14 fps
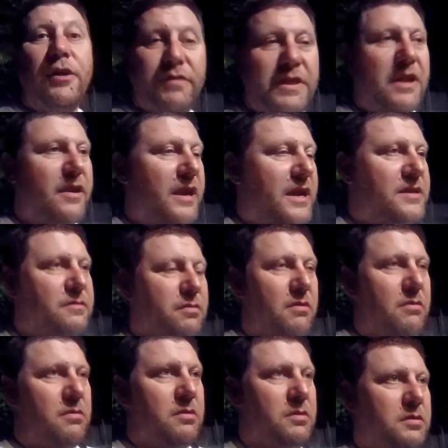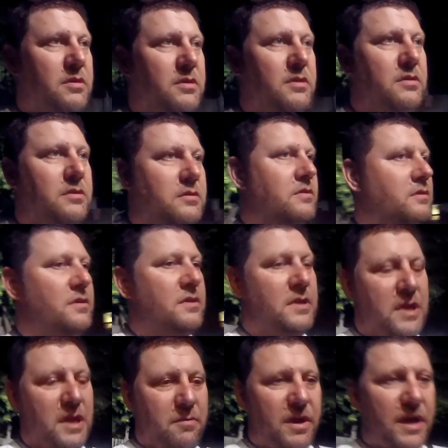hopefully that'll get us through.
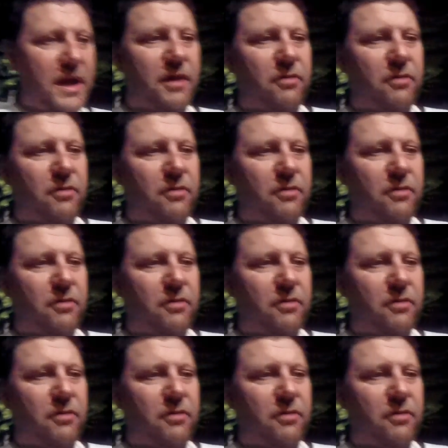But I got